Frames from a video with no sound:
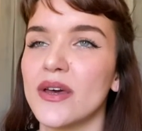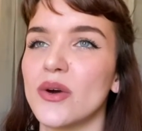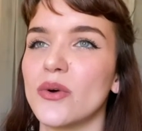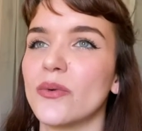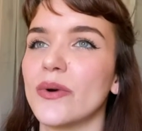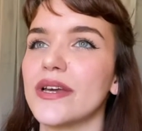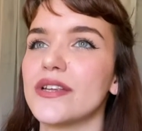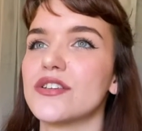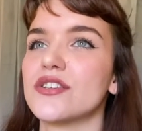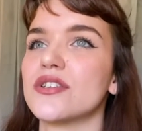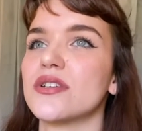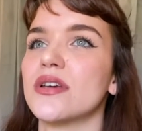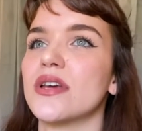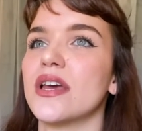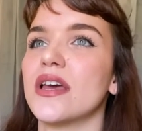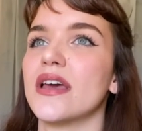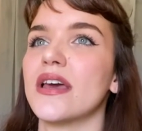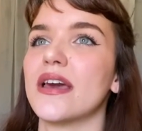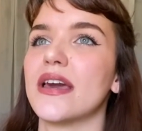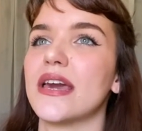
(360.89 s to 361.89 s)
which
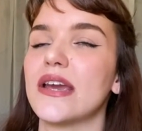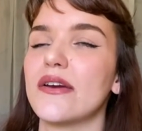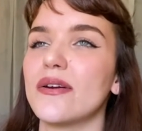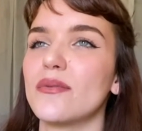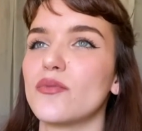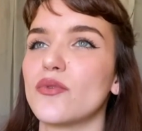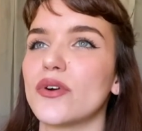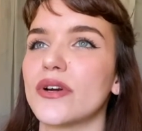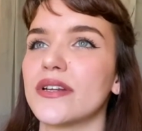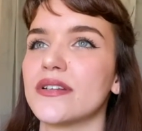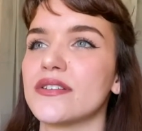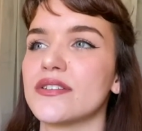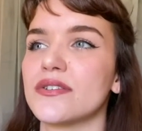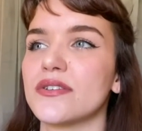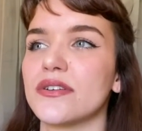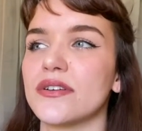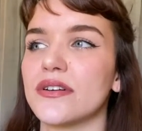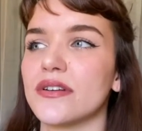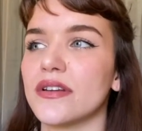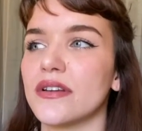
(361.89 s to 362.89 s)
Erin
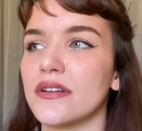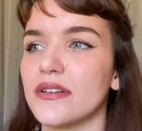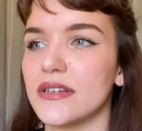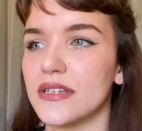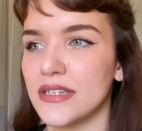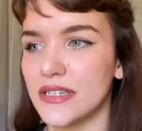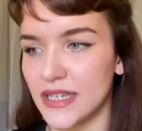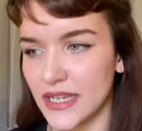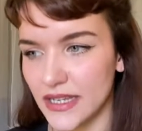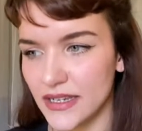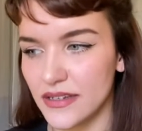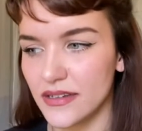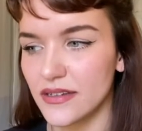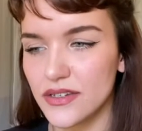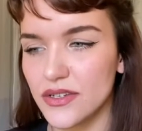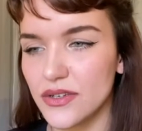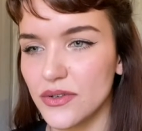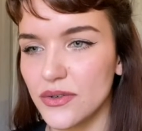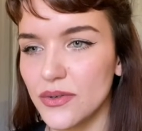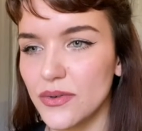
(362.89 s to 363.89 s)
Morgenstern did
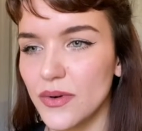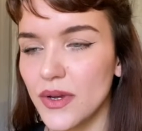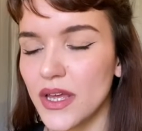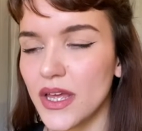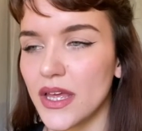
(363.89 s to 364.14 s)
do,